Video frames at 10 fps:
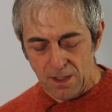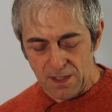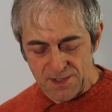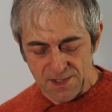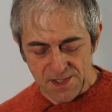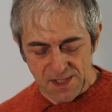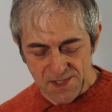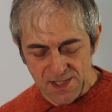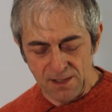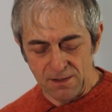It is a
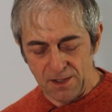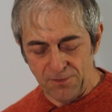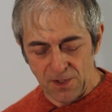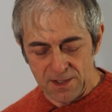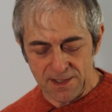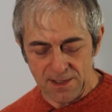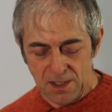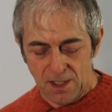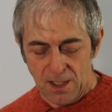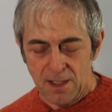single inverter
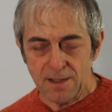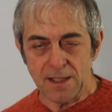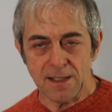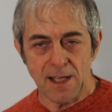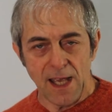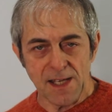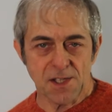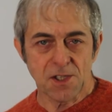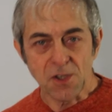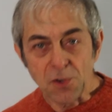that has